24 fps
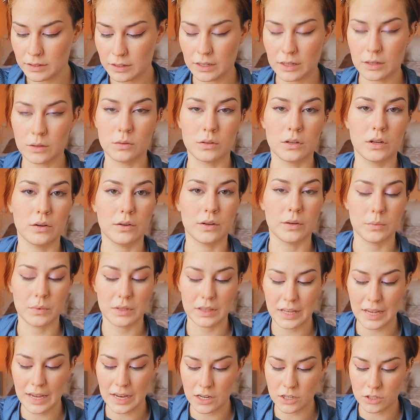I'll go in with
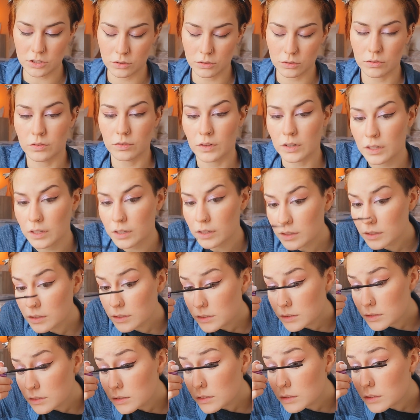Angel
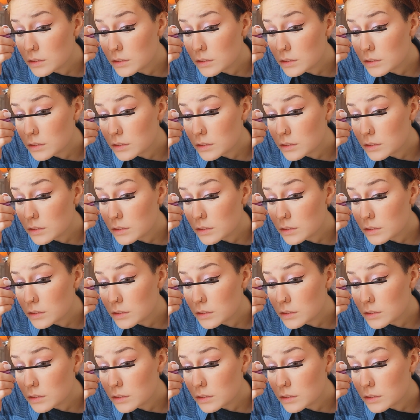first.